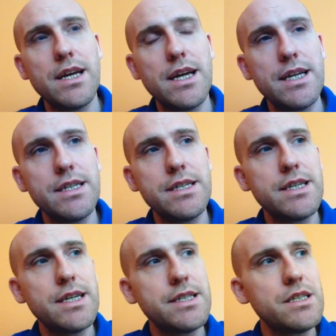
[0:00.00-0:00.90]
And
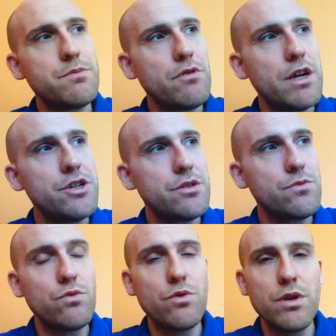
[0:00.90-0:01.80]
his
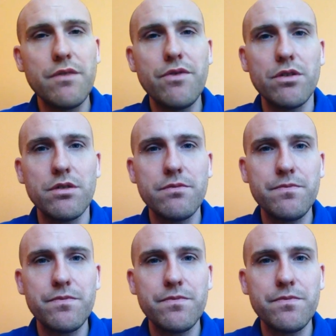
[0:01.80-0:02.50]
inspiration will live on.